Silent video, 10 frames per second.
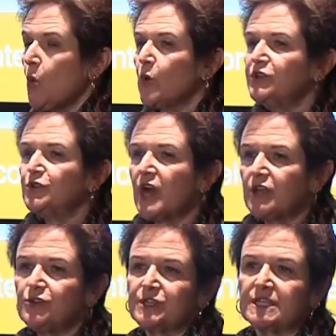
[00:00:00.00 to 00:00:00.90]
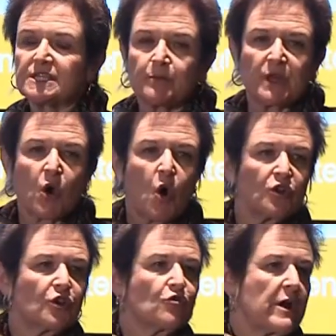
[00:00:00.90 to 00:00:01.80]
We do that using something
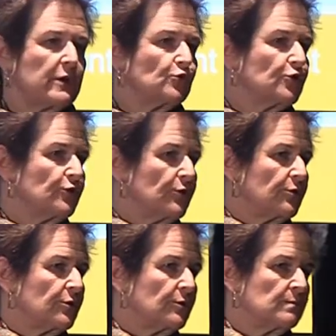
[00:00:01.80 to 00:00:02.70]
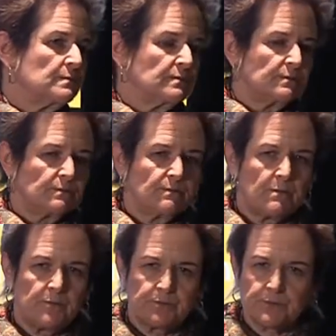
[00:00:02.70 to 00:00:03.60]
called the ground truth.
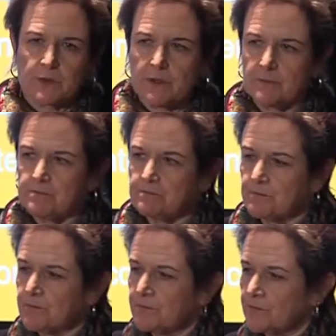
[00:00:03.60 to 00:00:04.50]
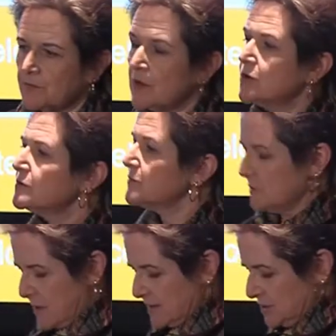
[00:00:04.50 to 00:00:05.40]
Okay? Now, you
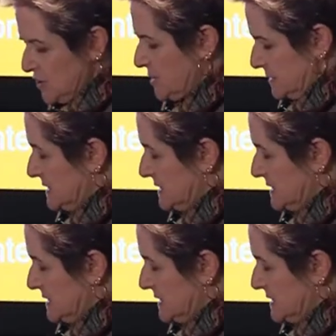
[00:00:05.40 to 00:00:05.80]
probably saw on